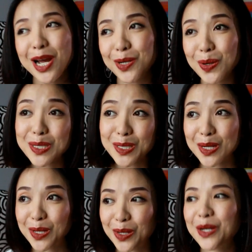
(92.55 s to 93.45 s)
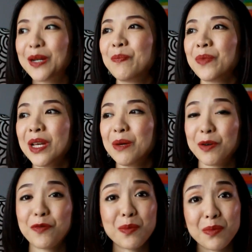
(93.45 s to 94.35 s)
I know it's not a lot,
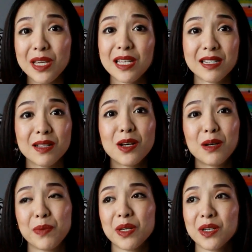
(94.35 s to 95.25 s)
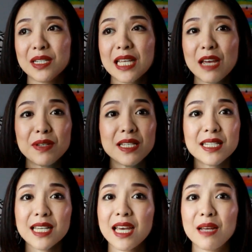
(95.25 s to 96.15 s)
but for me it's a lot because ever
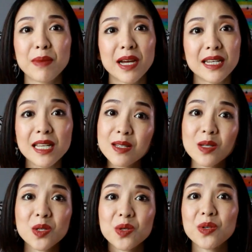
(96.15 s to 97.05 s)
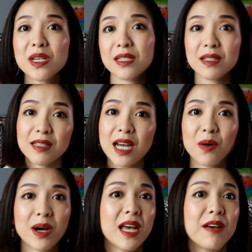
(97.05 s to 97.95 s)
since I had my knee surgery until now,
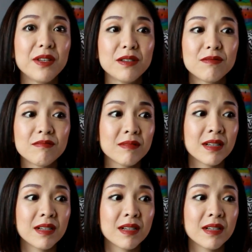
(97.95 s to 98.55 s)
I haven't